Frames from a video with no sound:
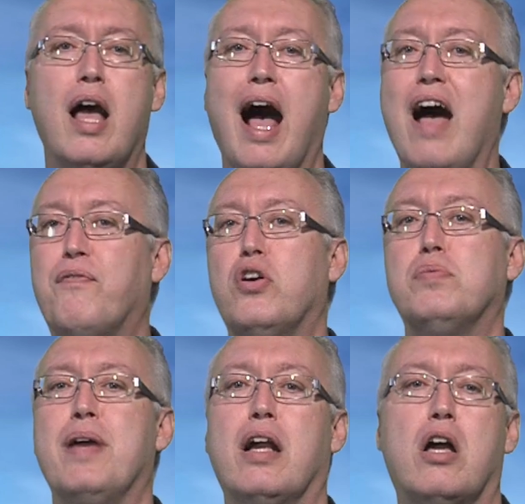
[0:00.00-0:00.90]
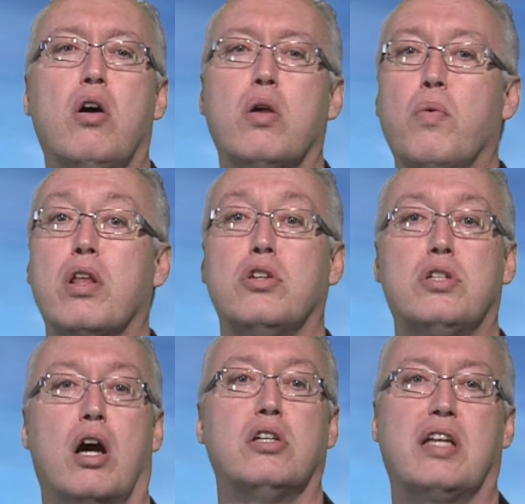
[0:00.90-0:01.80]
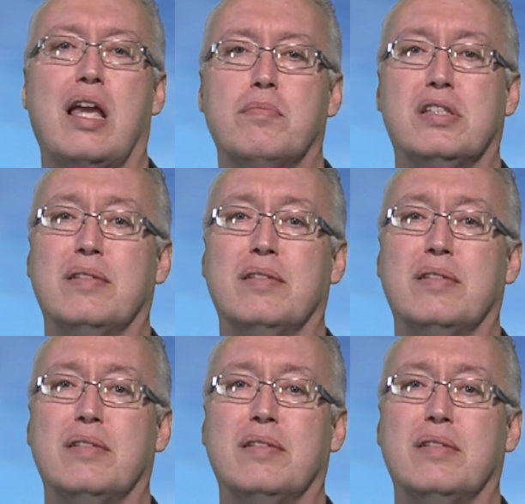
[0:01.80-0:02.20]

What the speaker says: I first met Cole at one of the Sharks games,